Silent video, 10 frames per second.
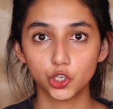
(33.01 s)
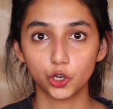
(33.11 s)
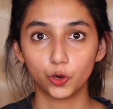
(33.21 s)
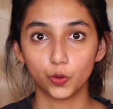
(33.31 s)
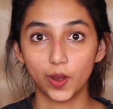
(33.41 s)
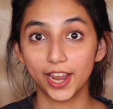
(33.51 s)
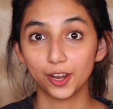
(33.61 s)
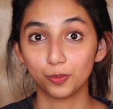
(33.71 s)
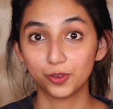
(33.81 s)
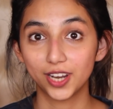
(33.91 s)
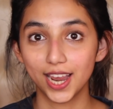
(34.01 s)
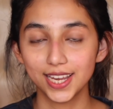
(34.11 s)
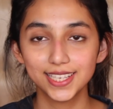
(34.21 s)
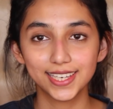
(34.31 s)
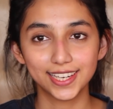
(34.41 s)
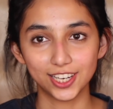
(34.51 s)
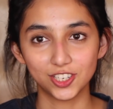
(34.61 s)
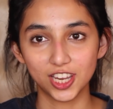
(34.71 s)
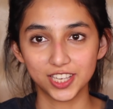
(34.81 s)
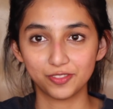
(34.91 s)
So I hope you guys can
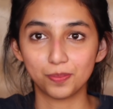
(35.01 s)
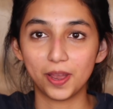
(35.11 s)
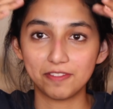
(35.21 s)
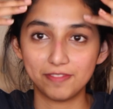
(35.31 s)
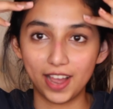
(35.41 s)
adjust with my